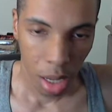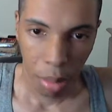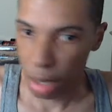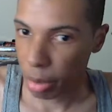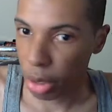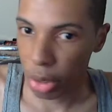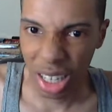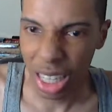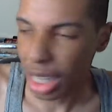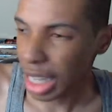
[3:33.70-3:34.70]
Yamamoto,
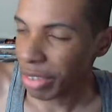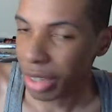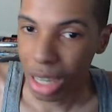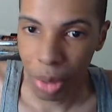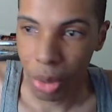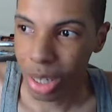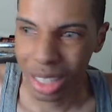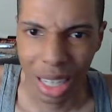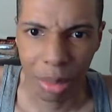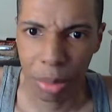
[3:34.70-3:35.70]
he's
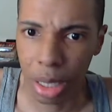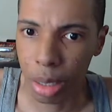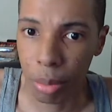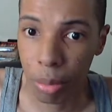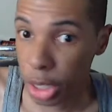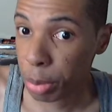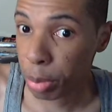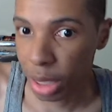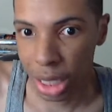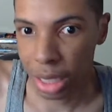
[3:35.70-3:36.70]
like, bitch,
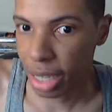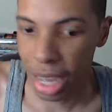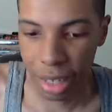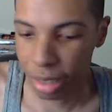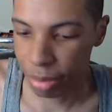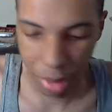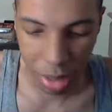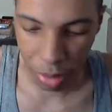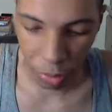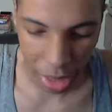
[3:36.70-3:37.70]
please, I can
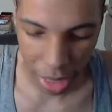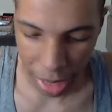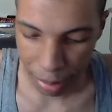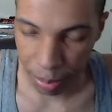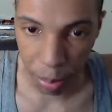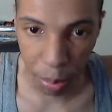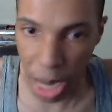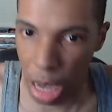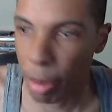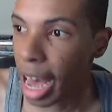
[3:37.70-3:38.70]
deflate that.
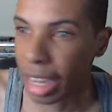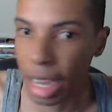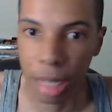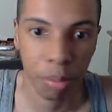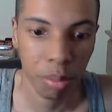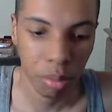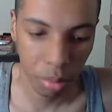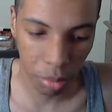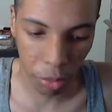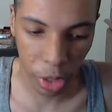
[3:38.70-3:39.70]
Bam! I got
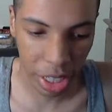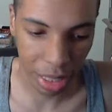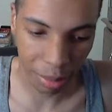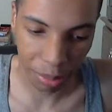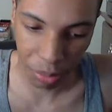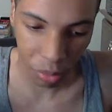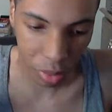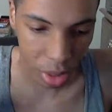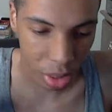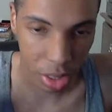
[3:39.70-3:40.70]
freaking
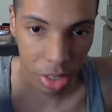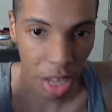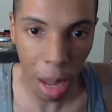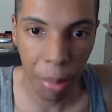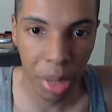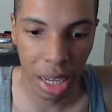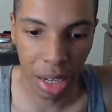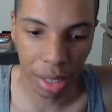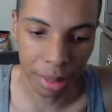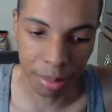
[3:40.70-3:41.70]
zombie,
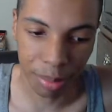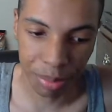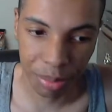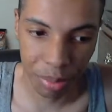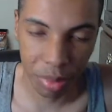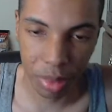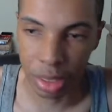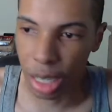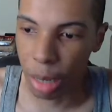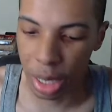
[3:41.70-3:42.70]

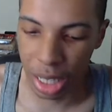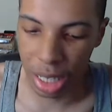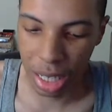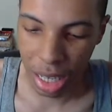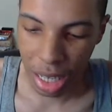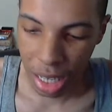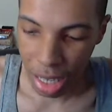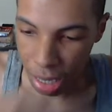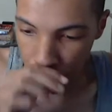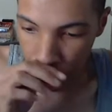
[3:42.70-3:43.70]
zombie
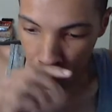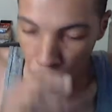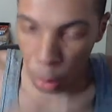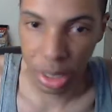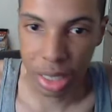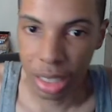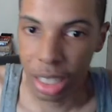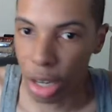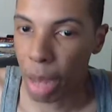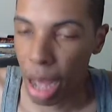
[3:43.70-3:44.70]
corpses,
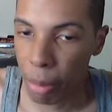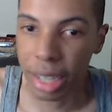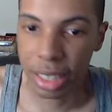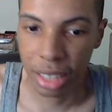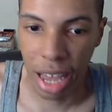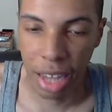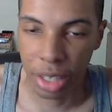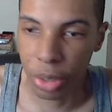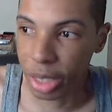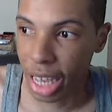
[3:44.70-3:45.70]
on my side.
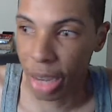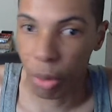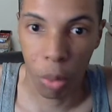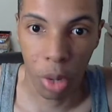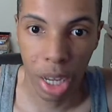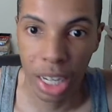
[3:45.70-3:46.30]
So it's like, what?